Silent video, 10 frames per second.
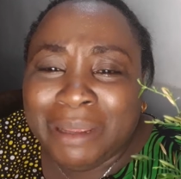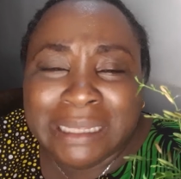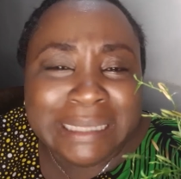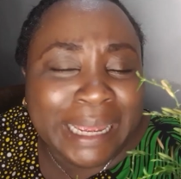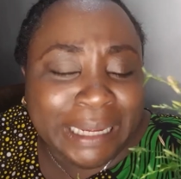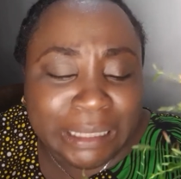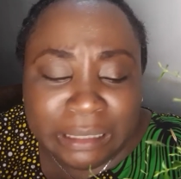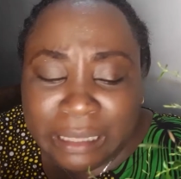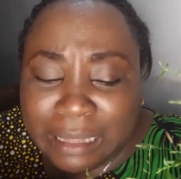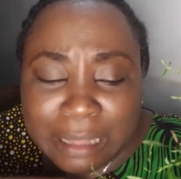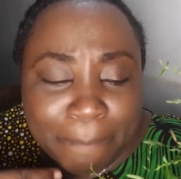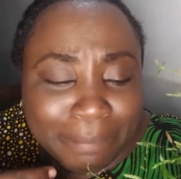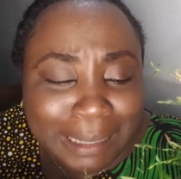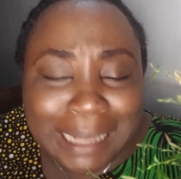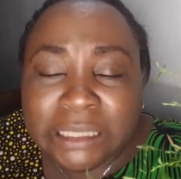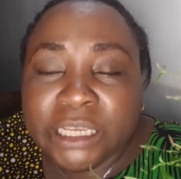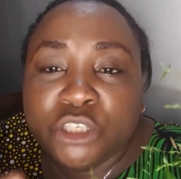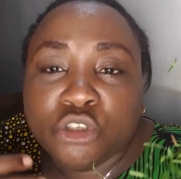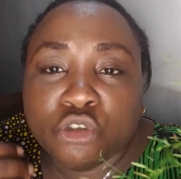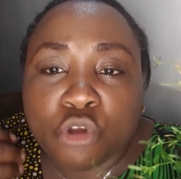it's like the plant is
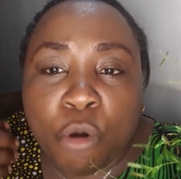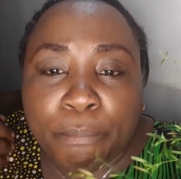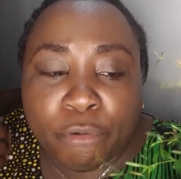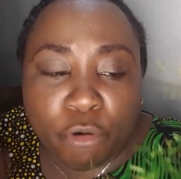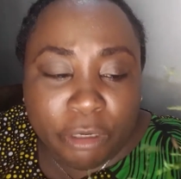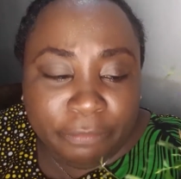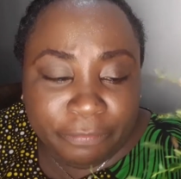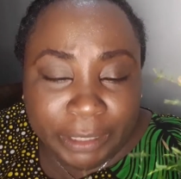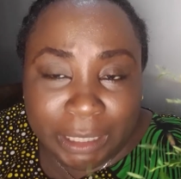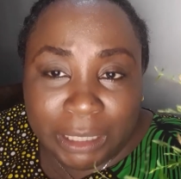so prolific,